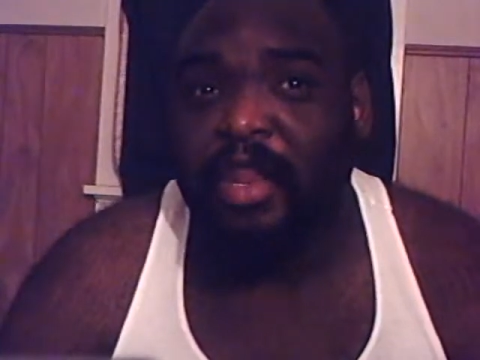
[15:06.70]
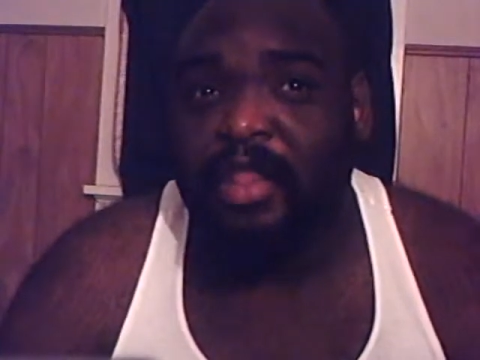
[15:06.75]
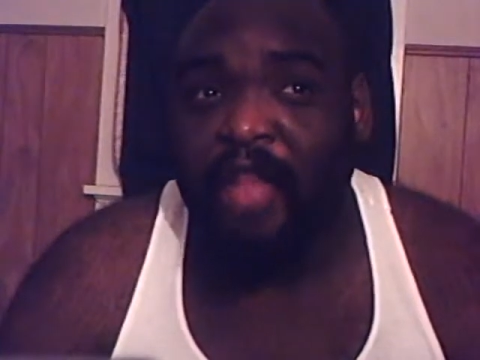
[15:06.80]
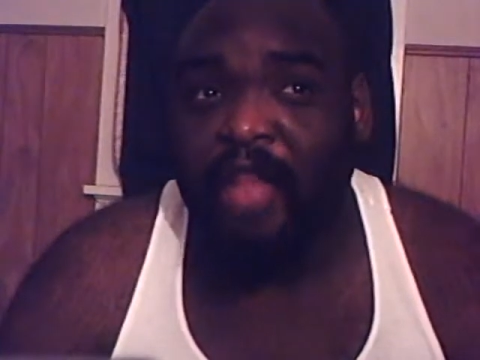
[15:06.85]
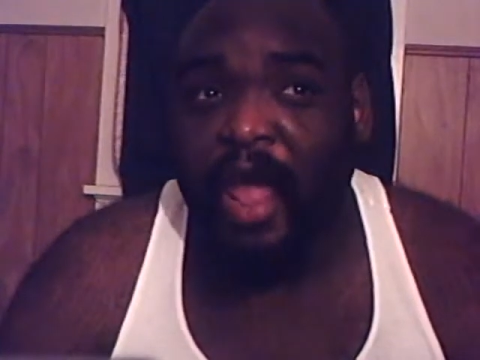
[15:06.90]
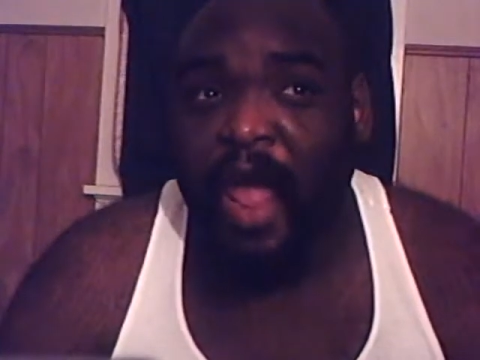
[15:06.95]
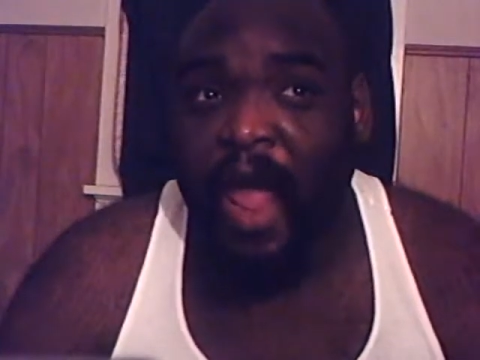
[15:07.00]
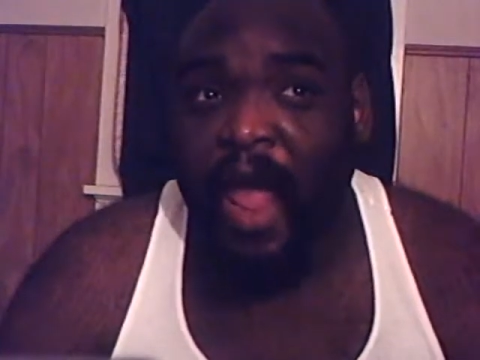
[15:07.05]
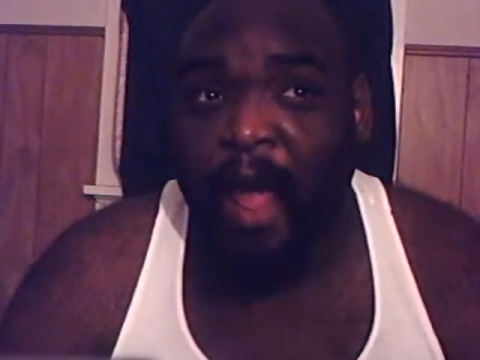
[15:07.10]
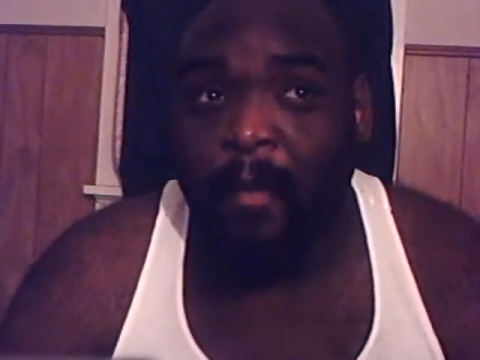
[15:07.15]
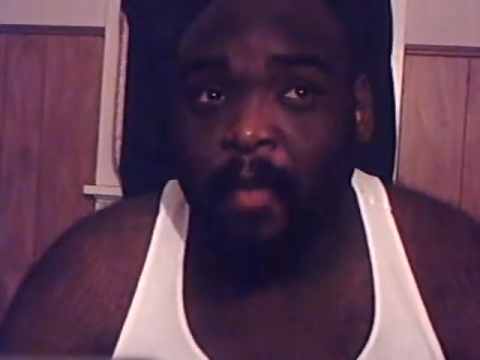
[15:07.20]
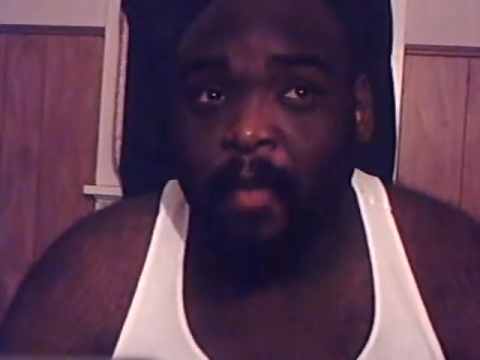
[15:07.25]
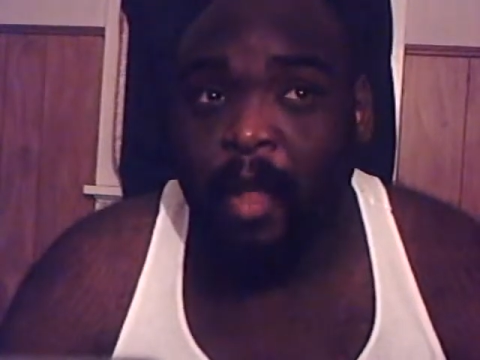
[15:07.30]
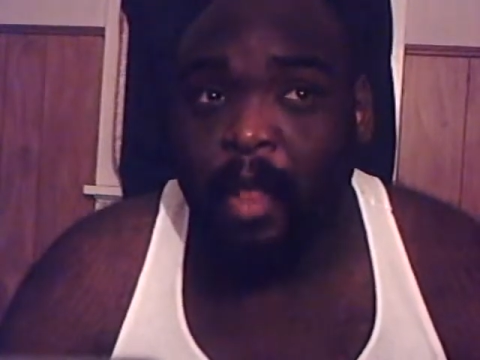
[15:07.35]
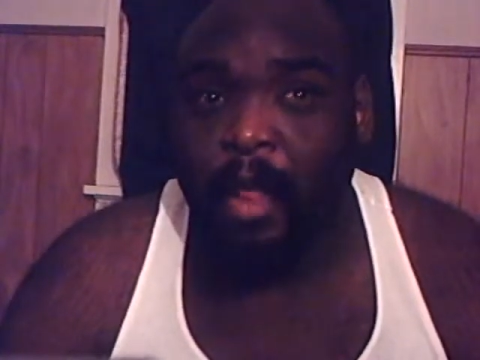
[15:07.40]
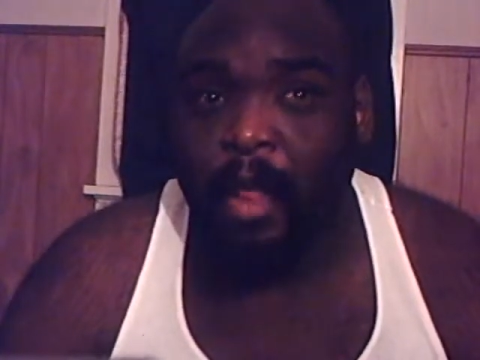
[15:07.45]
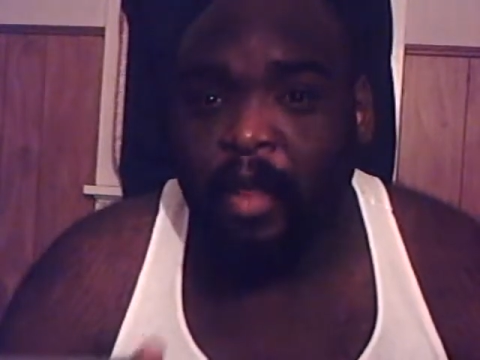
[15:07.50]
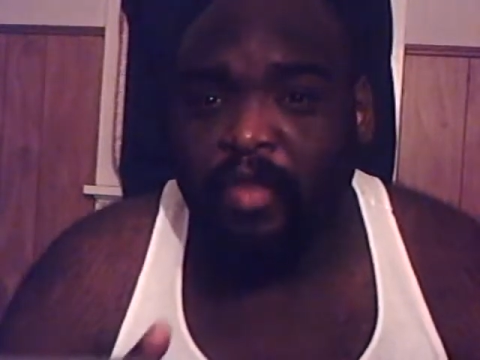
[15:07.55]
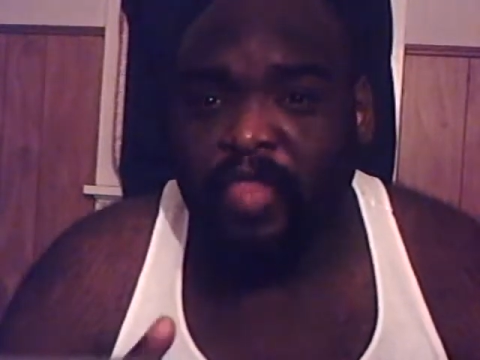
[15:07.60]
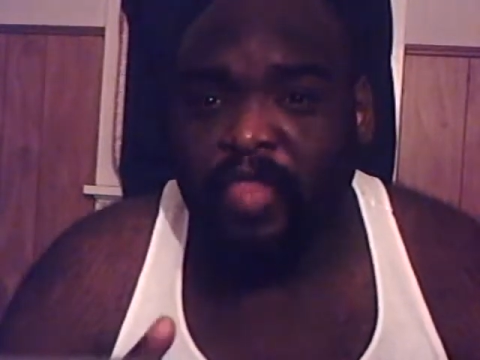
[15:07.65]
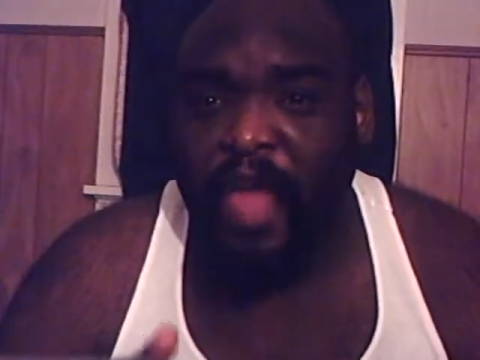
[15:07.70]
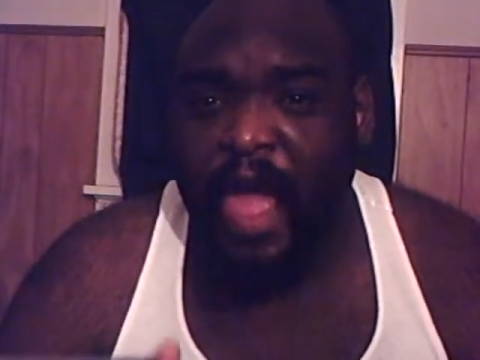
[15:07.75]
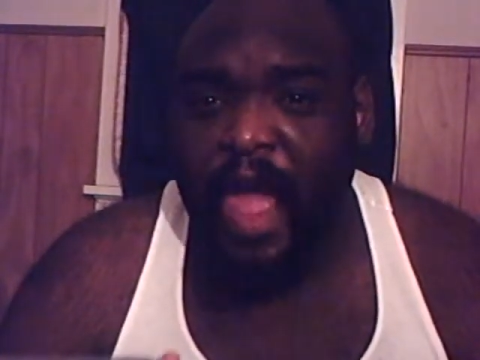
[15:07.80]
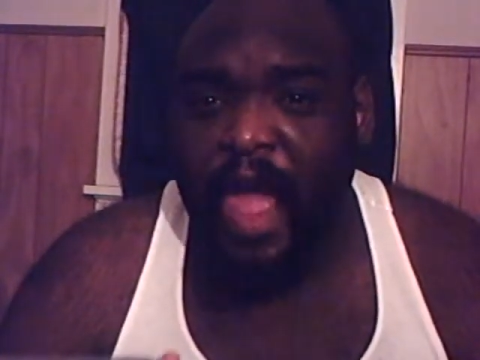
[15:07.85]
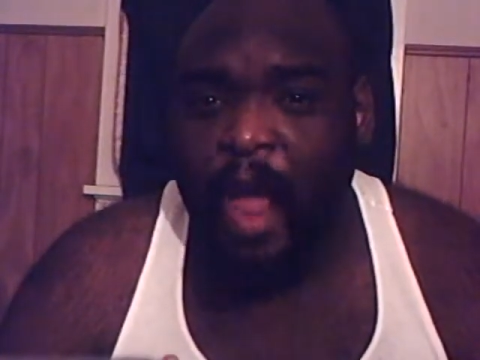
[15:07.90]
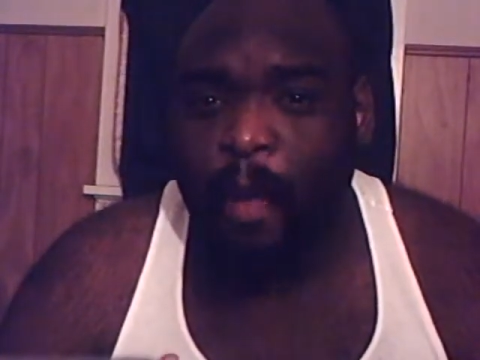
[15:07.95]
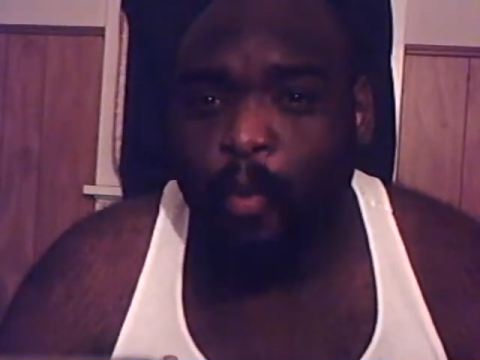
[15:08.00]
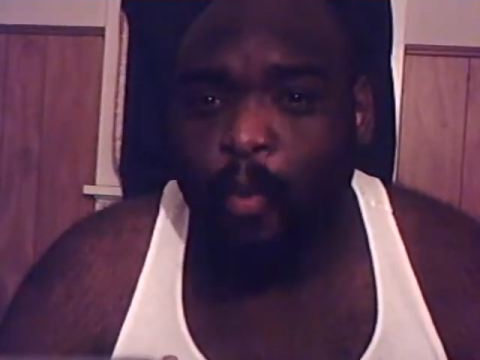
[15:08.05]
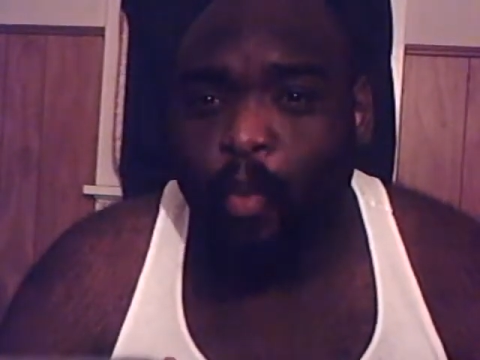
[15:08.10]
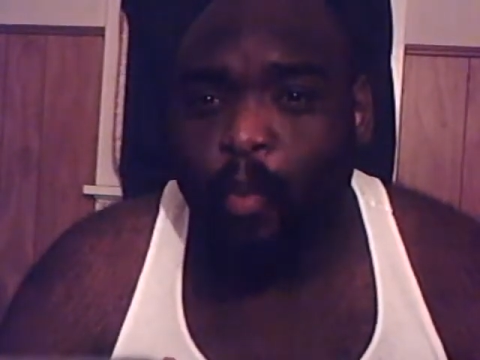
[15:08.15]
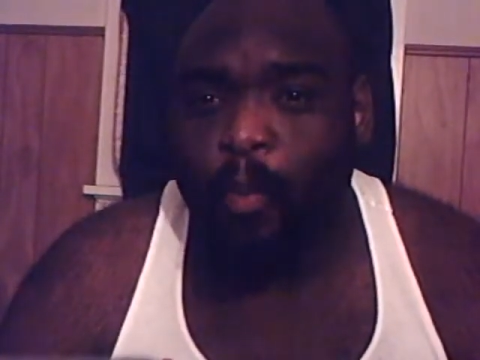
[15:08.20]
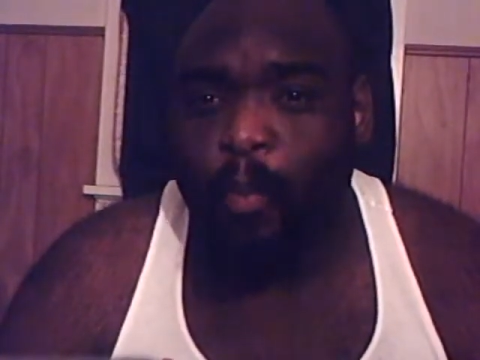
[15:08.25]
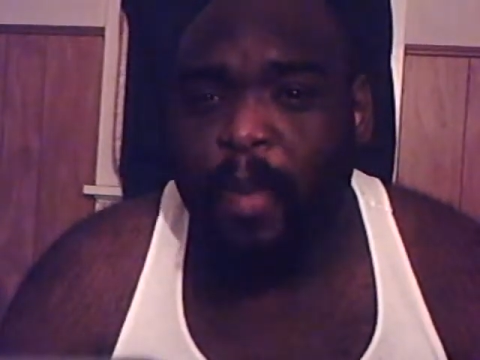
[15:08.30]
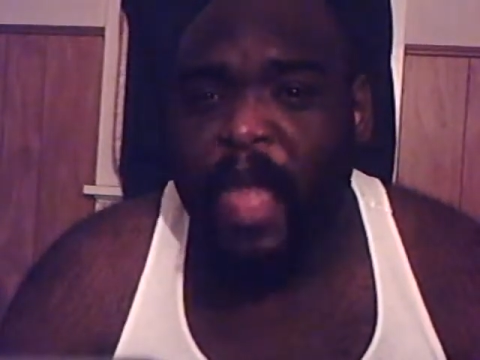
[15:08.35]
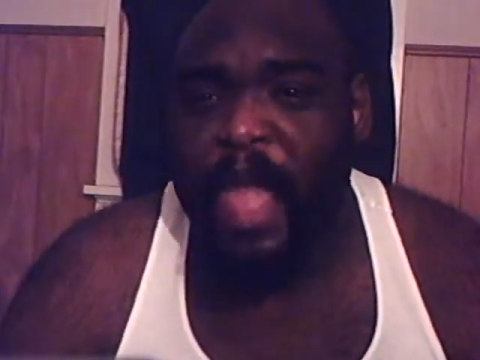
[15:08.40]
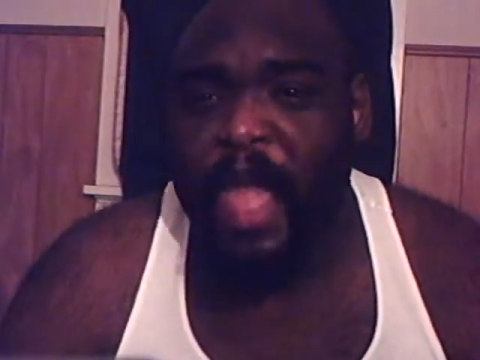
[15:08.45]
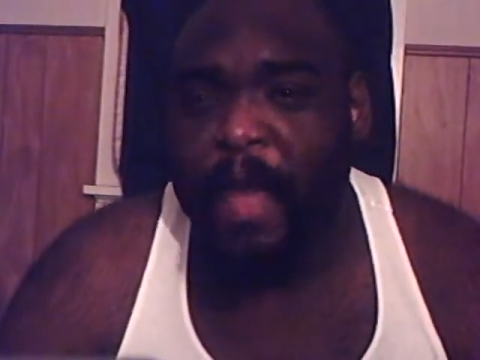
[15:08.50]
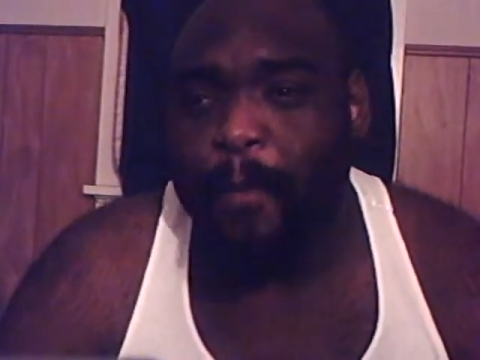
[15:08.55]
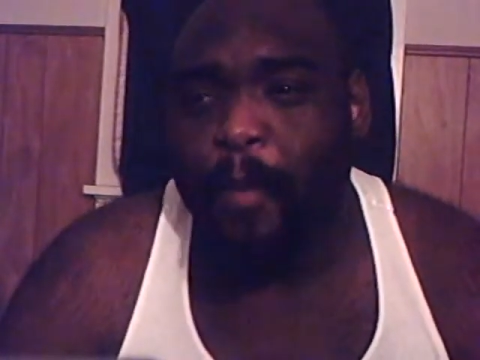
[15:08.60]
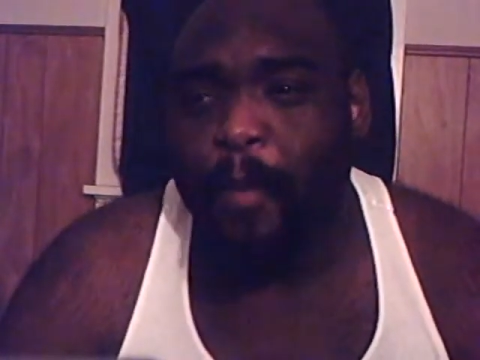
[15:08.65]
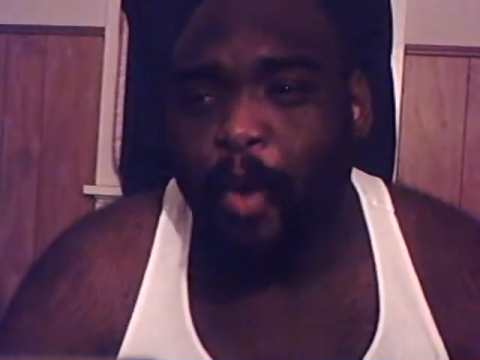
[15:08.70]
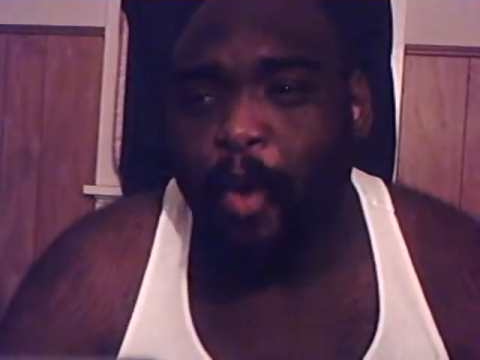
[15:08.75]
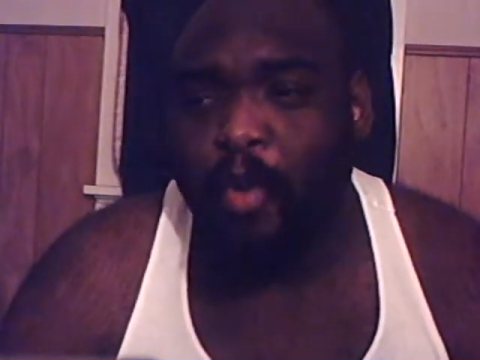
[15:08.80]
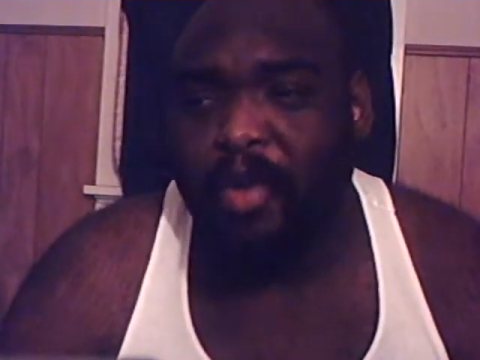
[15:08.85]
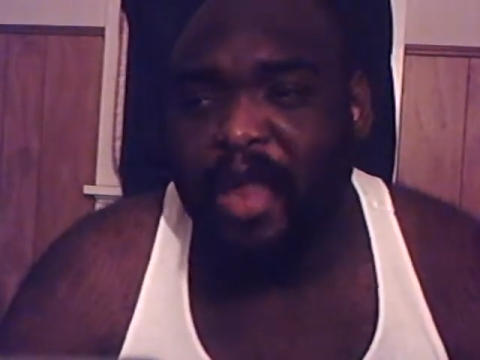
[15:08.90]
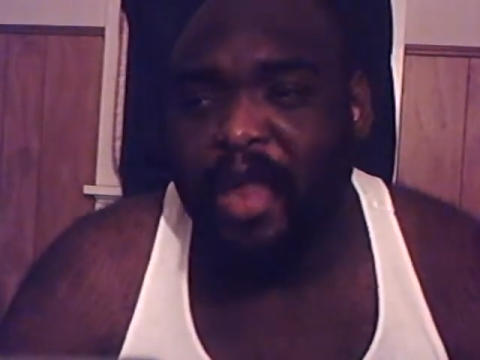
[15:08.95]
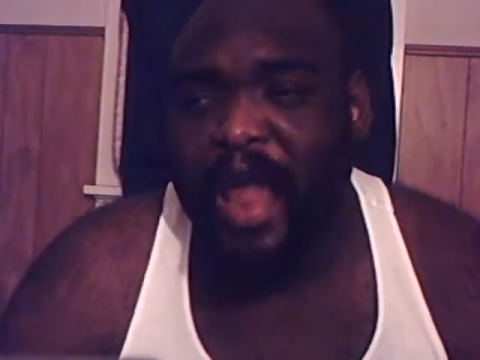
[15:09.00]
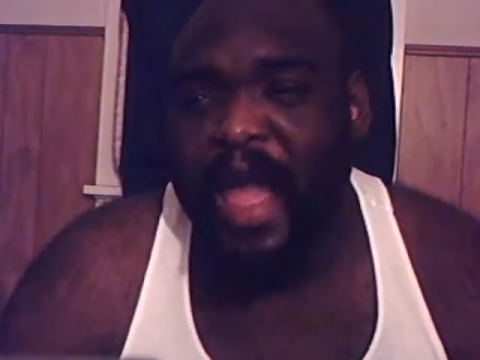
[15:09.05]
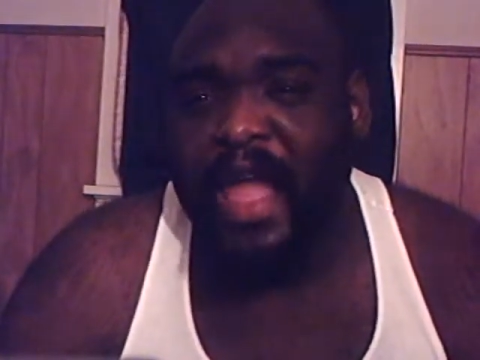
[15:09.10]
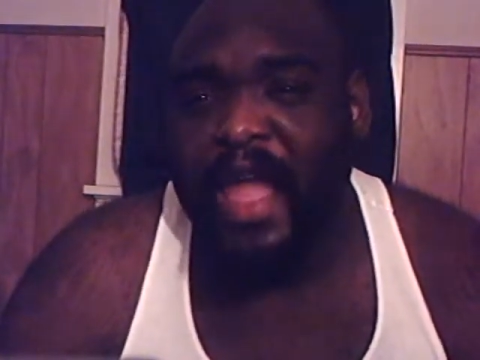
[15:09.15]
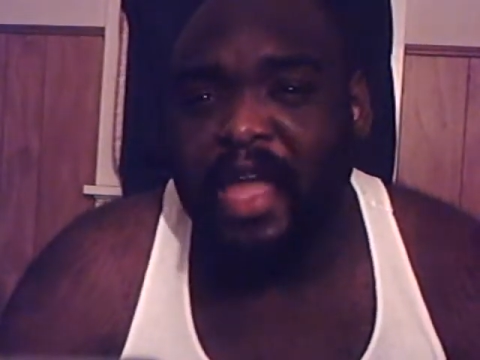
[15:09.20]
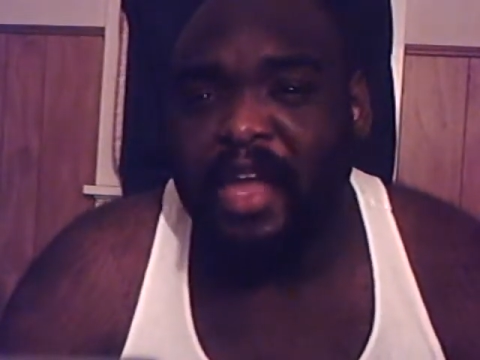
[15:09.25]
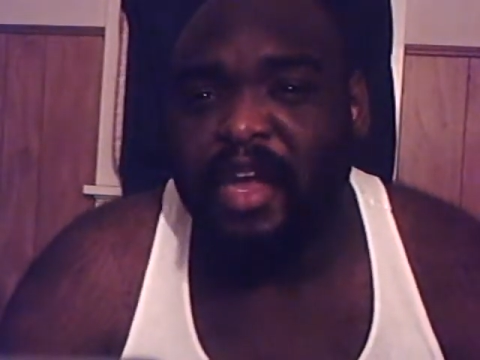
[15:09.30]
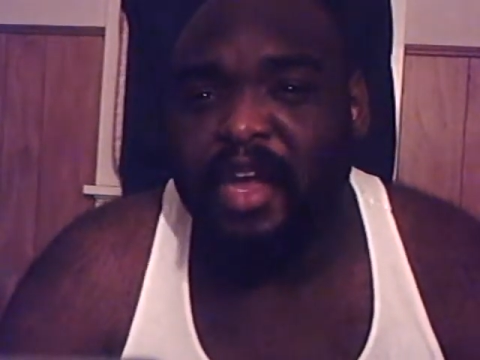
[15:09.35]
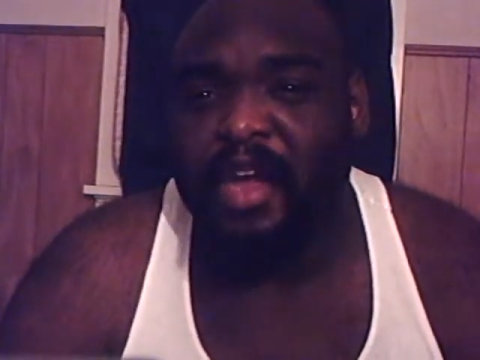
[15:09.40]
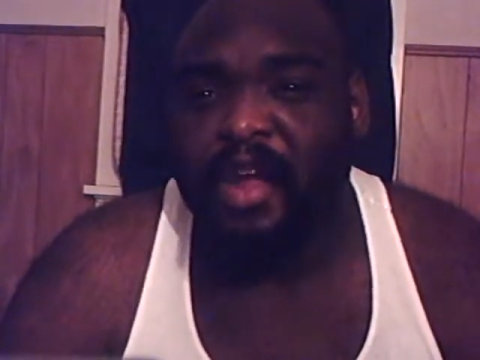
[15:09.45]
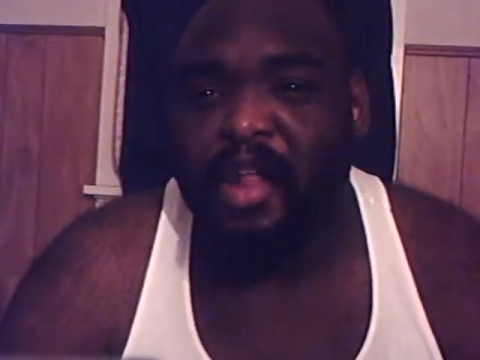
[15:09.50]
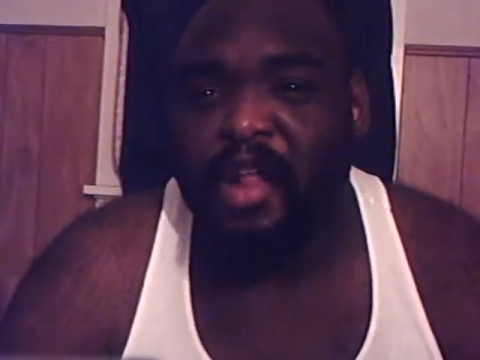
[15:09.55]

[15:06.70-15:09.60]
understand that people like